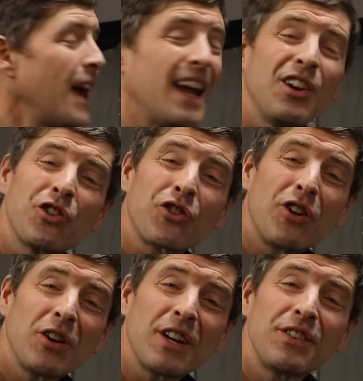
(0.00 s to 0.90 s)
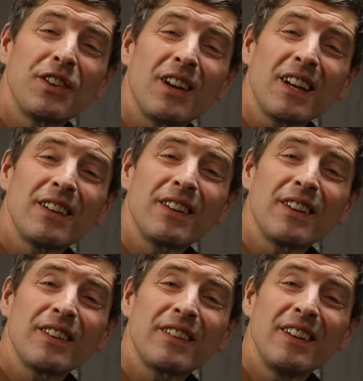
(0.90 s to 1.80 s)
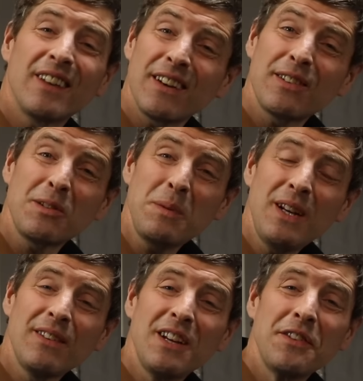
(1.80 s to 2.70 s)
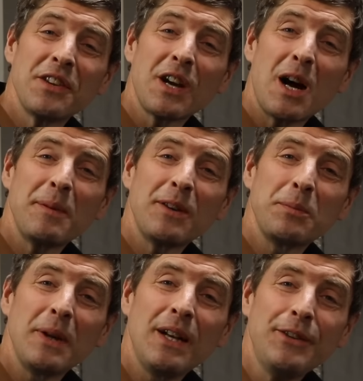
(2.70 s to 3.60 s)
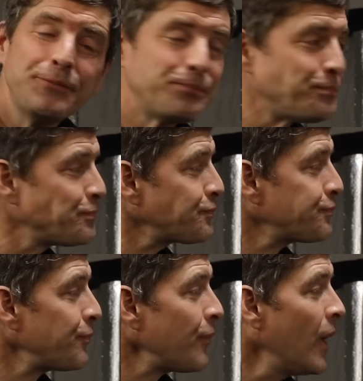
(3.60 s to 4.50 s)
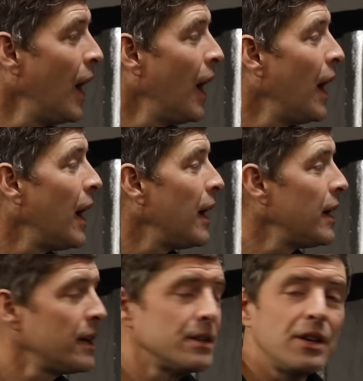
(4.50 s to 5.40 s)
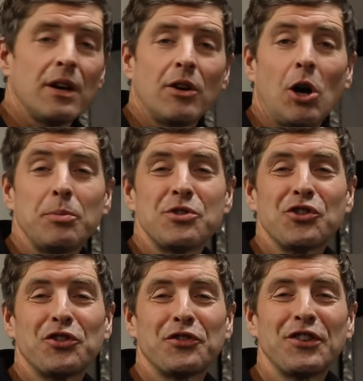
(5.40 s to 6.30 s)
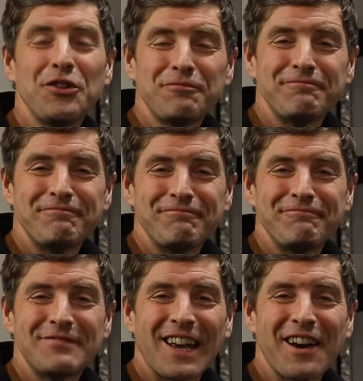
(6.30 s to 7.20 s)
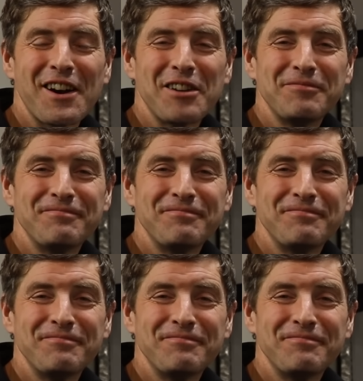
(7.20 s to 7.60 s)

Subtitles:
Any other grow lights you'd like to see tested, please leave in the comments below. And hope you enjoyed the review. Take care.